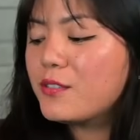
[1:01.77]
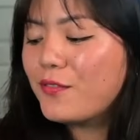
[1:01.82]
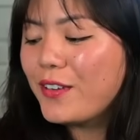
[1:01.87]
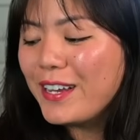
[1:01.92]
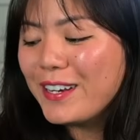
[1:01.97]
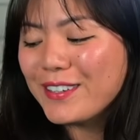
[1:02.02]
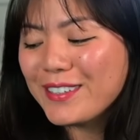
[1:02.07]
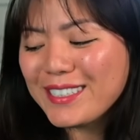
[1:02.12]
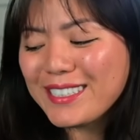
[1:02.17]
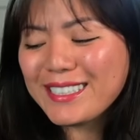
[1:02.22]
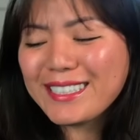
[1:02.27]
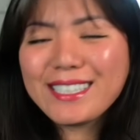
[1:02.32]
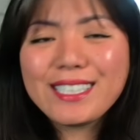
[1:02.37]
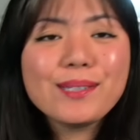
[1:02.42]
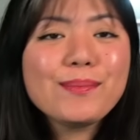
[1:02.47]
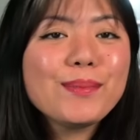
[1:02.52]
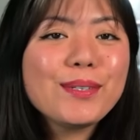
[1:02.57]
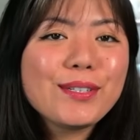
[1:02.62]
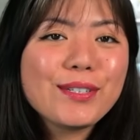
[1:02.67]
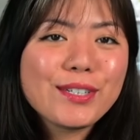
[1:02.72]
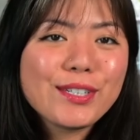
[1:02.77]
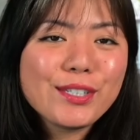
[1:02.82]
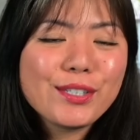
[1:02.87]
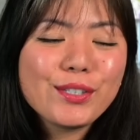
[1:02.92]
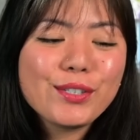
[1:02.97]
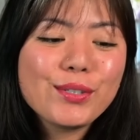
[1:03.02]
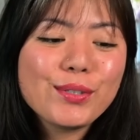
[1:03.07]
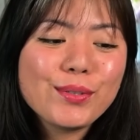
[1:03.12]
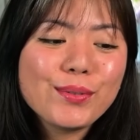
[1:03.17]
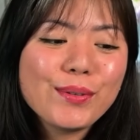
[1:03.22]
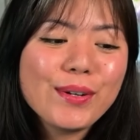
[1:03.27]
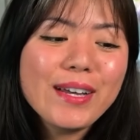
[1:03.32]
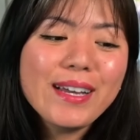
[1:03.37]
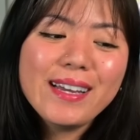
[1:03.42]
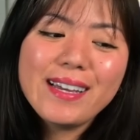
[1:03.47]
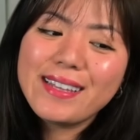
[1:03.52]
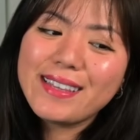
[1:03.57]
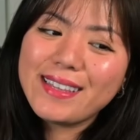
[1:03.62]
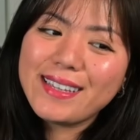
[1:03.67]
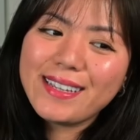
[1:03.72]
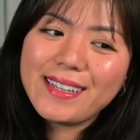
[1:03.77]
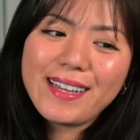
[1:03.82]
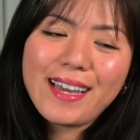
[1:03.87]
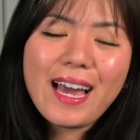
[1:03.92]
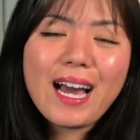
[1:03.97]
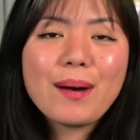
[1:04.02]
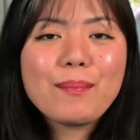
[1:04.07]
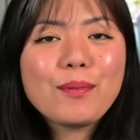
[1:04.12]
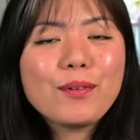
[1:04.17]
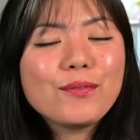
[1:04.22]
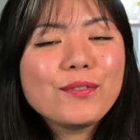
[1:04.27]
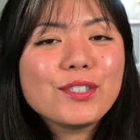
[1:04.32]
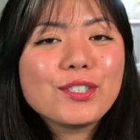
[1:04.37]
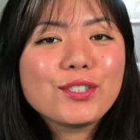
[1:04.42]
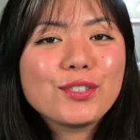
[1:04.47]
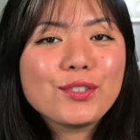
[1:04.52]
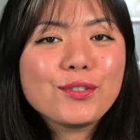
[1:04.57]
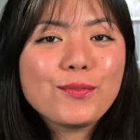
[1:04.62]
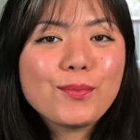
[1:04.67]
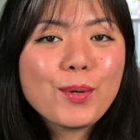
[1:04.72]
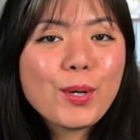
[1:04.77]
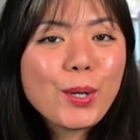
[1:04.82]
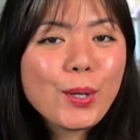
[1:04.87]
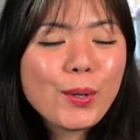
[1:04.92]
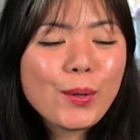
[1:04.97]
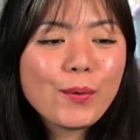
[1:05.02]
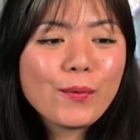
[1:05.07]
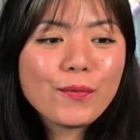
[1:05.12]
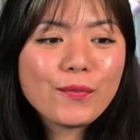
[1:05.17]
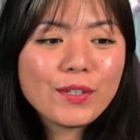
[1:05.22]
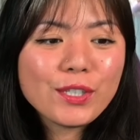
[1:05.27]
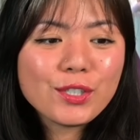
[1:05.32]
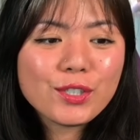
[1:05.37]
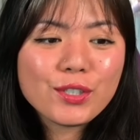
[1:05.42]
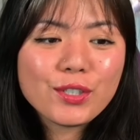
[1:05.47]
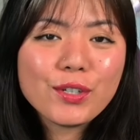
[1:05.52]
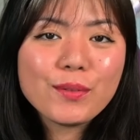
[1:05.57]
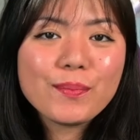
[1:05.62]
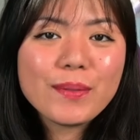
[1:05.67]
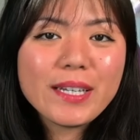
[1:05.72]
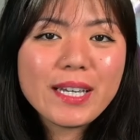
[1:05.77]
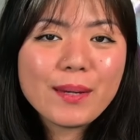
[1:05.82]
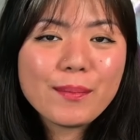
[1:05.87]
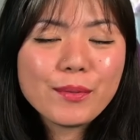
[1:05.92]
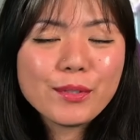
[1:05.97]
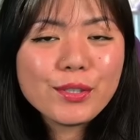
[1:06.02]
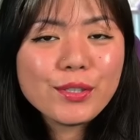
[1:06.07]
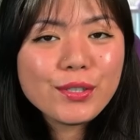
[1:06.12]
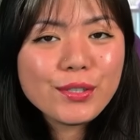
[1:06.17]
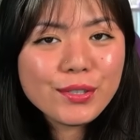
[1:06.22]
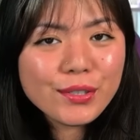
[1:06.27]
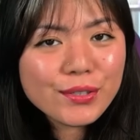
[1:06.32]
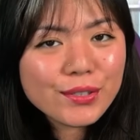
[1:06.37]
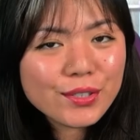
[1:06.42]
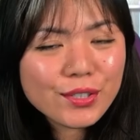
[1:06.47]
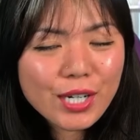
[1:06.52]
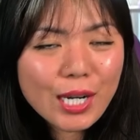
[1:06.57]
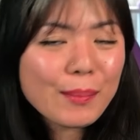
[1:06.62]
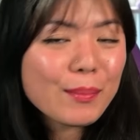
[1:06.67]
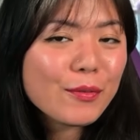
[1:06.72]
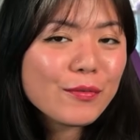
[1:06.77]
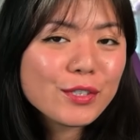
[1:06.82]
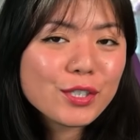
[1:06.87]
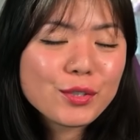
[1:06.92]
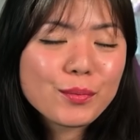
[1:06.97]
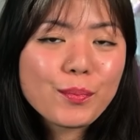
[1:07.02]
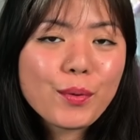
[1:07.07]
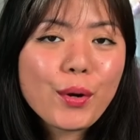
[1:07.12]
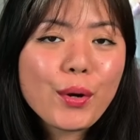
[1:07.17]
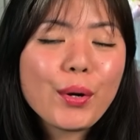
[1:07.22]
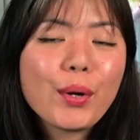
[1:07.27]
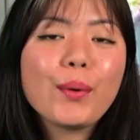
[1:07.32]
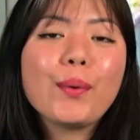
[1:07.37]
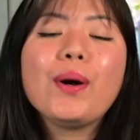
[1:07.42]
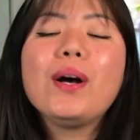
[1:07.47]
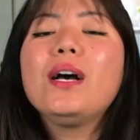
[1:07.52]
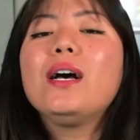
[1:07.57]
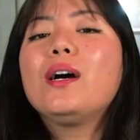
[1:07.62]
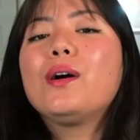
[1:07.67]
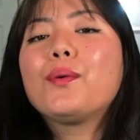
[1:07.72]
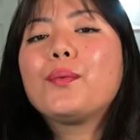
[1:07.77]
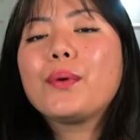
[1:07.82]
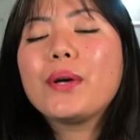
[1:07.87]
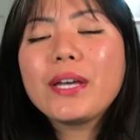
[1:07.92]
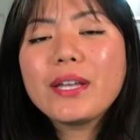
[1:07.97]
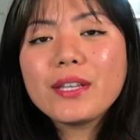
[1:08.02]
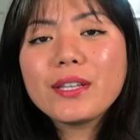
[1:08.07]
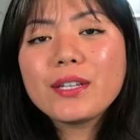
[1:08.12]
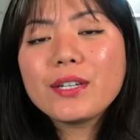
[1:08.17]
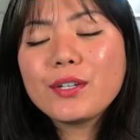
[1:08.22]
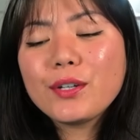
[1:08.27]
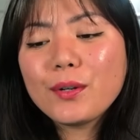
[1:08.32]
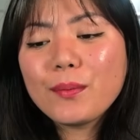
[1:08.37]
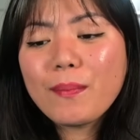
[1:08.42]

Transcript: very similar to the Apple Vision Pro feature of being able to use your Apple Vision Pro with your